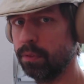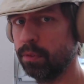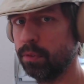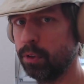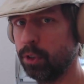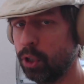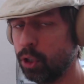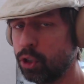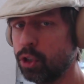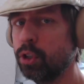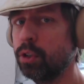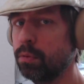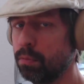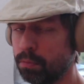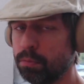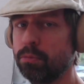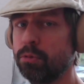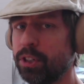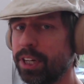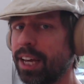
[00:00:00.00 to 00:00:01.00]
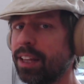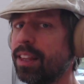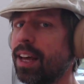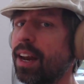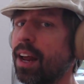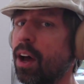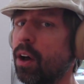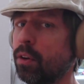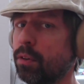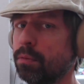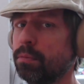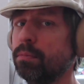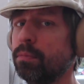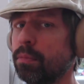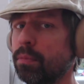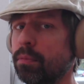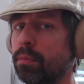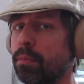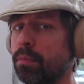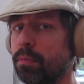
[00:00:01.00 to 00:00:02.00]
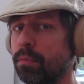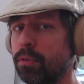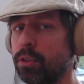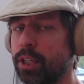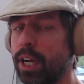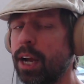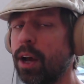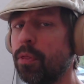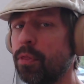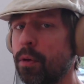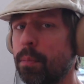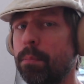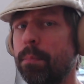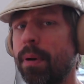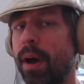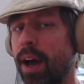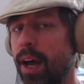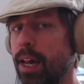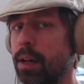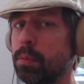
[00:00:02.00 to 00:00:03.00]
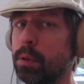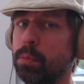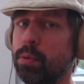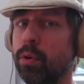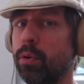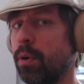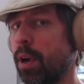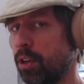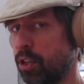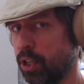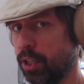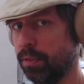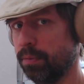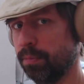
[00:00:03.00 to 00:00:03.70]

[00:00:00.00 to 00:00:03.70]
you should check that out. Check out the Pachelbel progression.